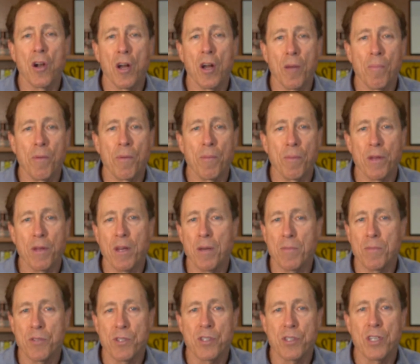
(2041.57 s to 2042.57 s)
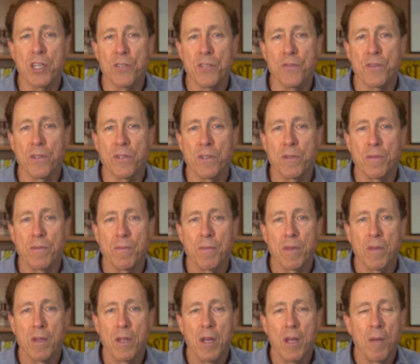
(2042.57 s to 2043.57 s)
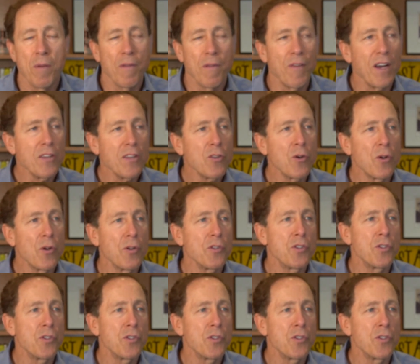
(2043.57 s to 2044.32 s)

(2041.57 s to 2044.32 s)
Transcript: up and become successful. But if I told